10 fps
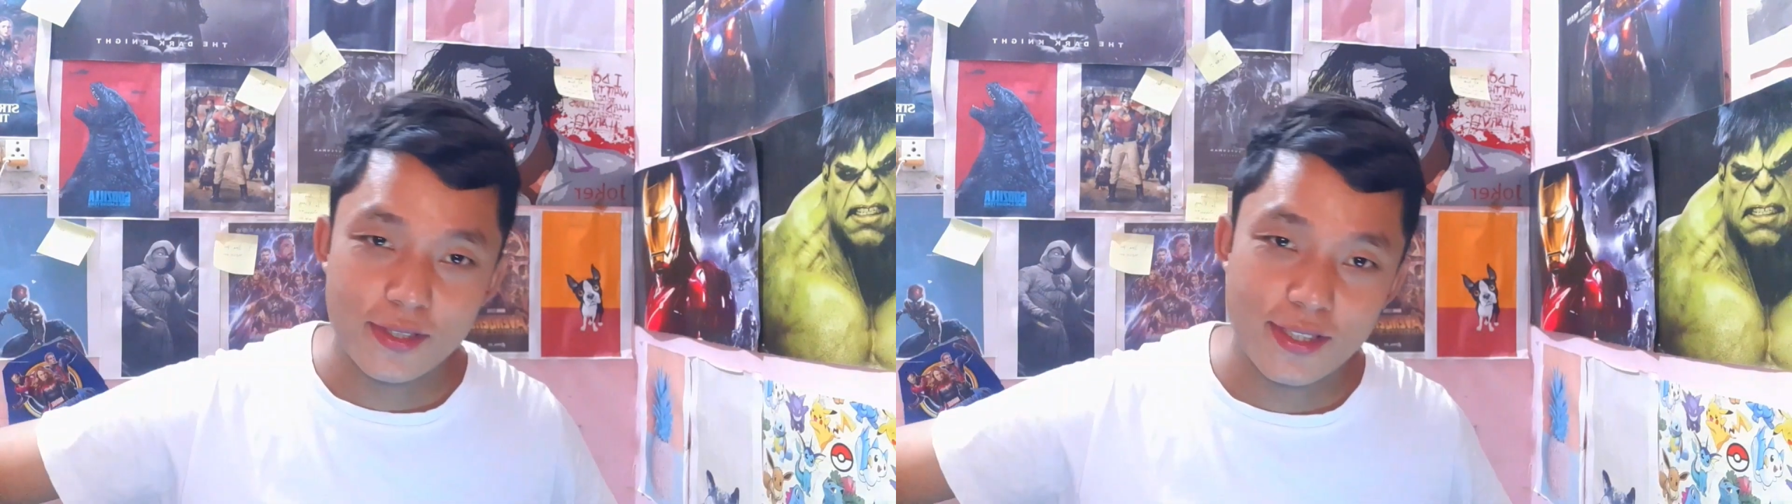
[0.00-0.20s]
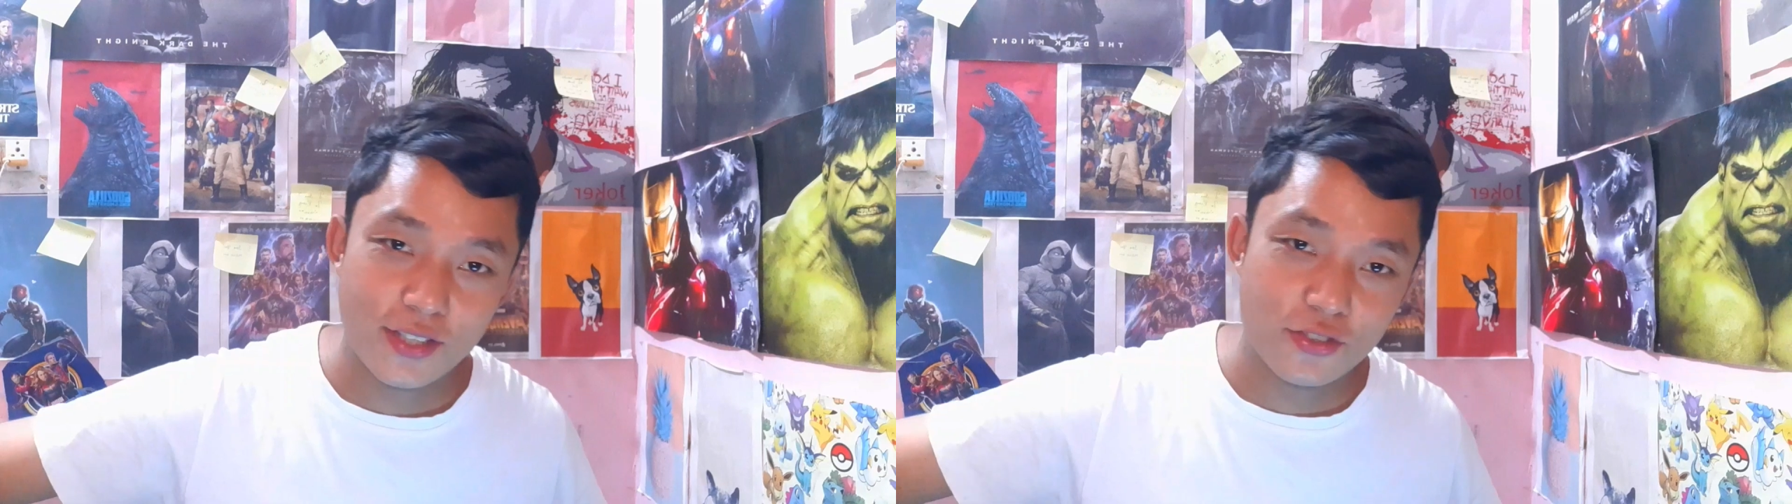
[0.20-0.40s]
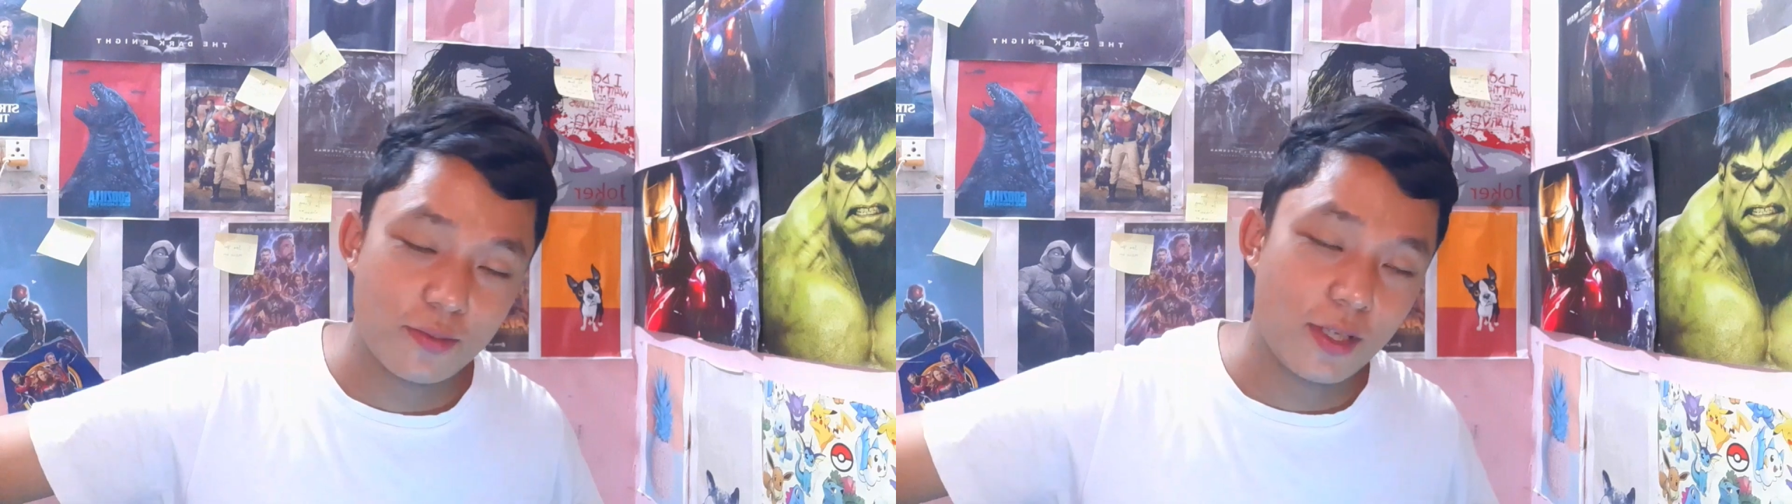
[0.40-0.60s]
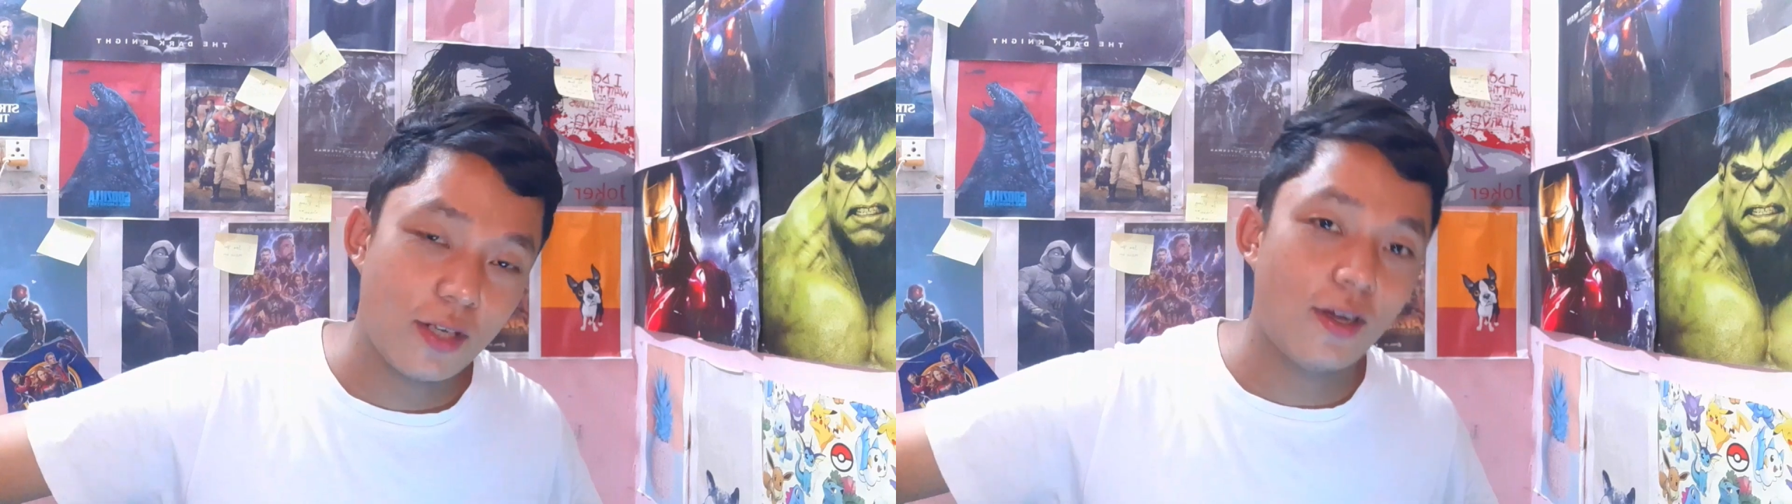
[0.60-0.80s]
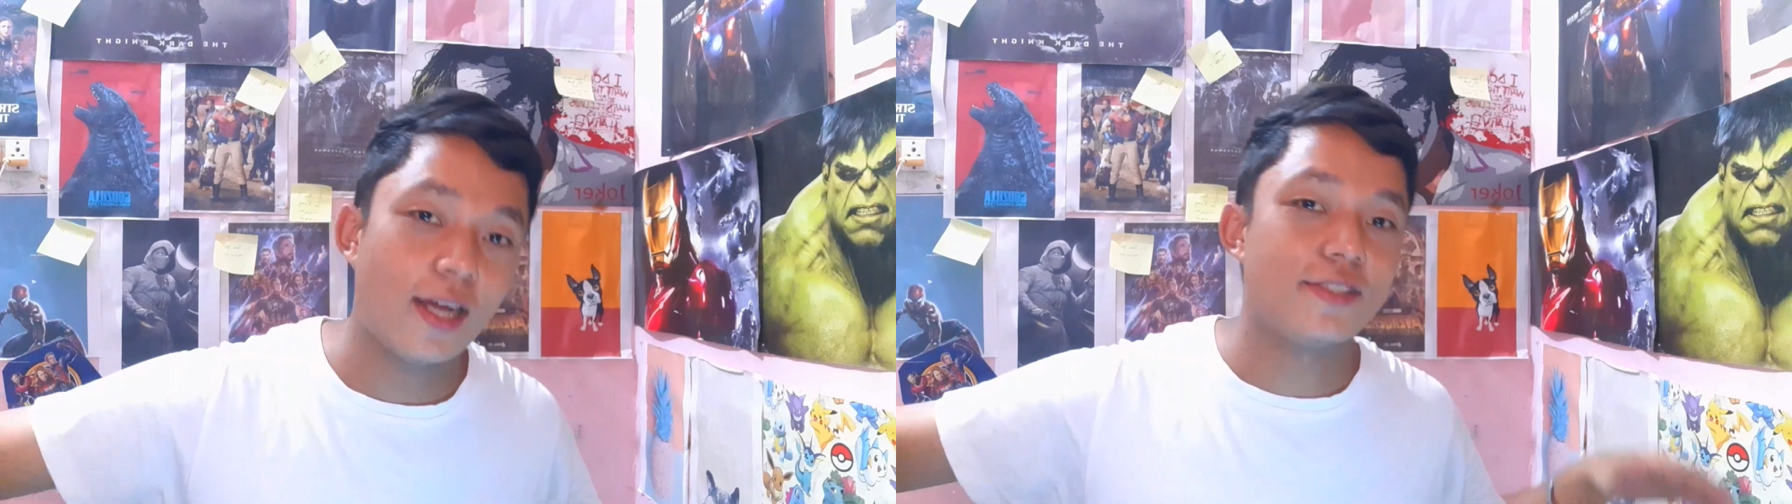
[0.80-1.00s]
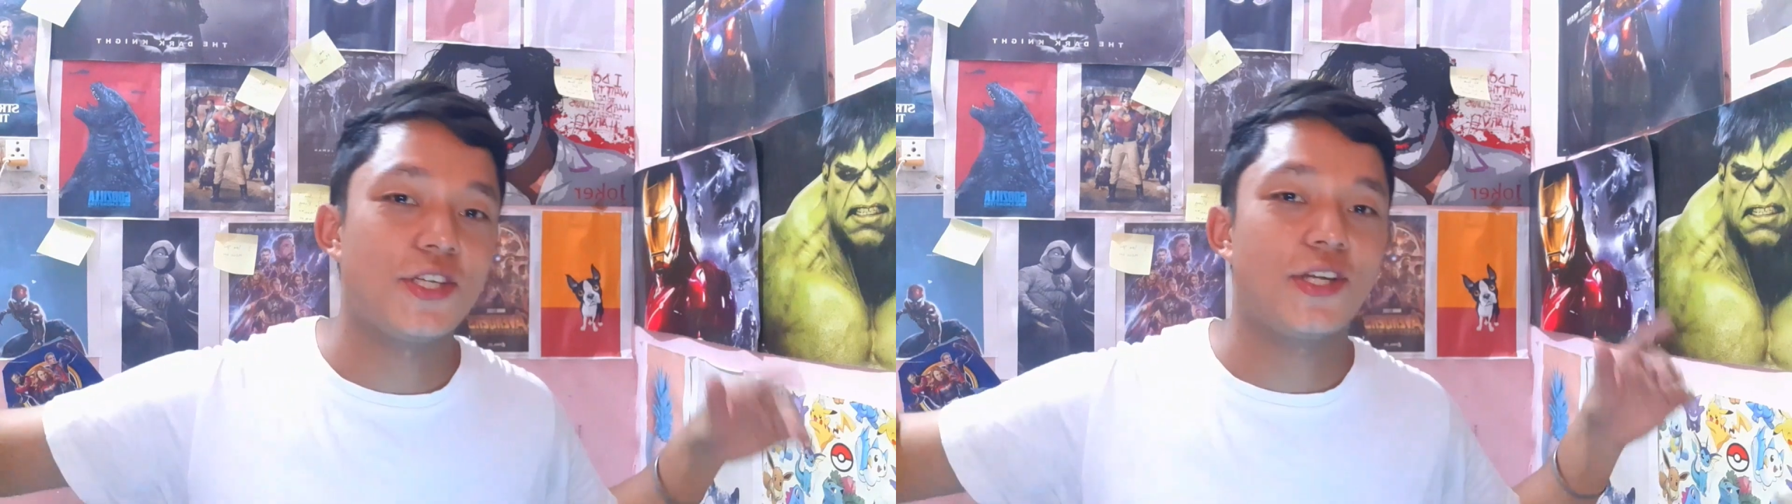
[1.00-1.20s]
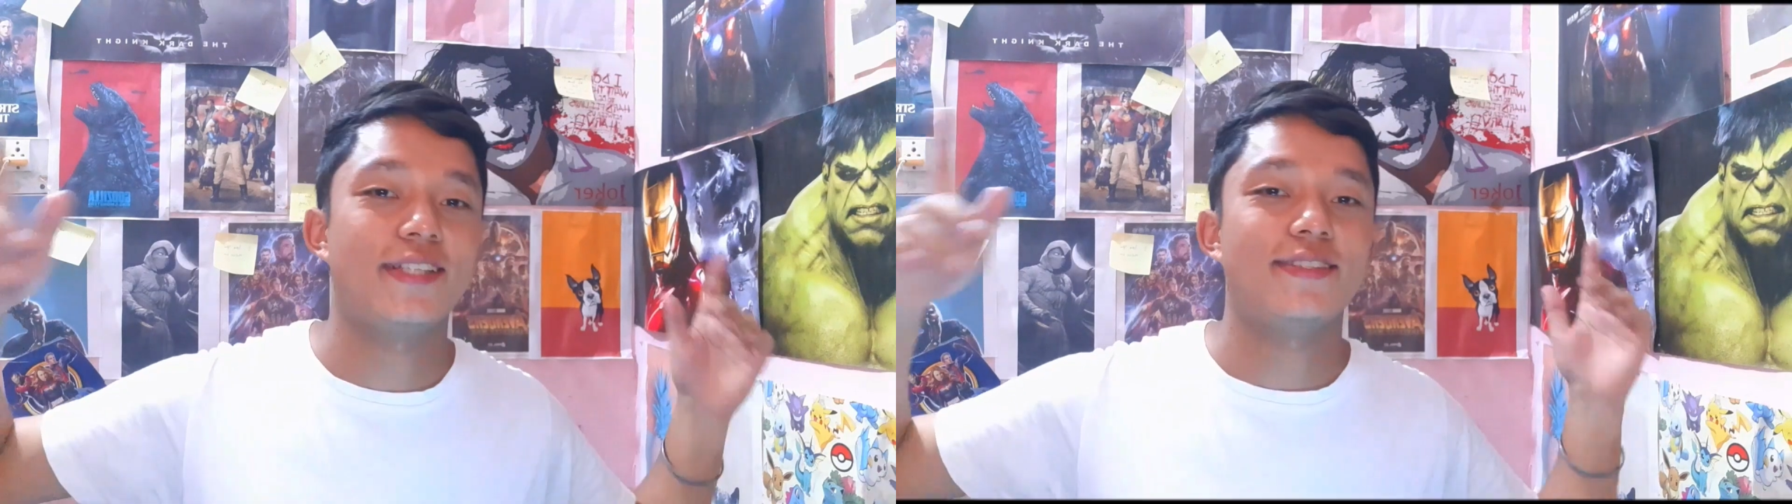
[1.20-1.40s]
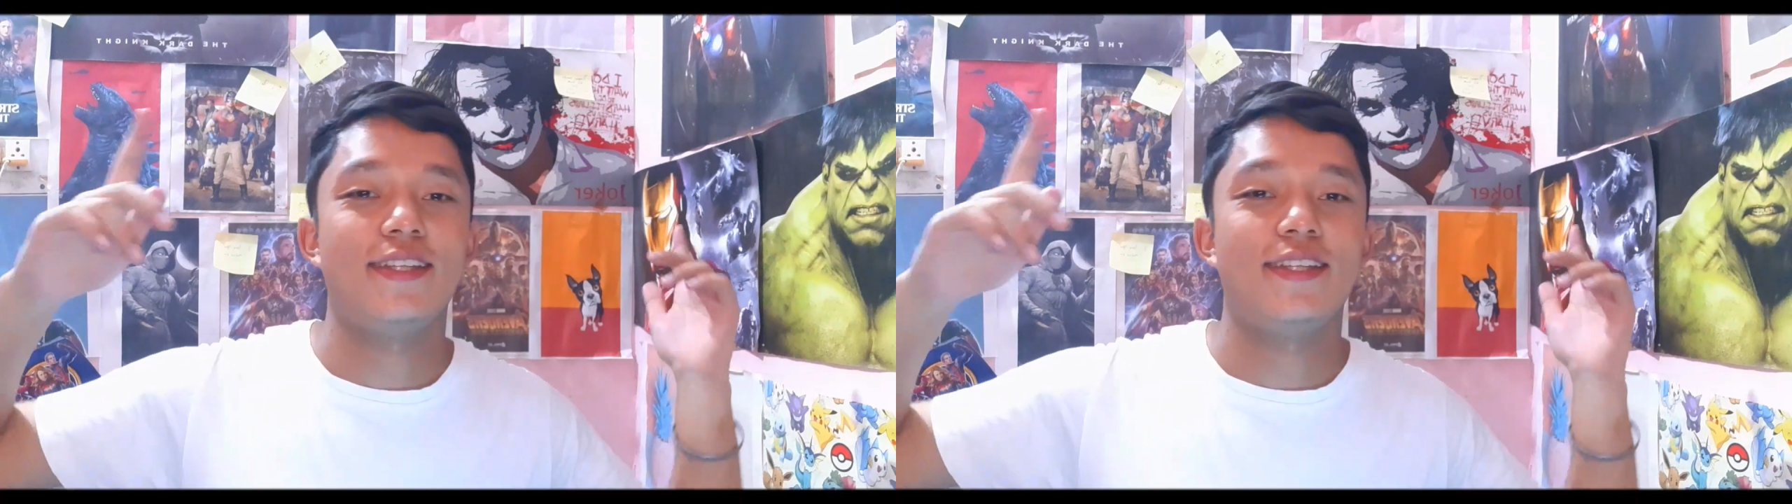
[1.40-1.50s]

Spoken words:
section below. I'll see you guys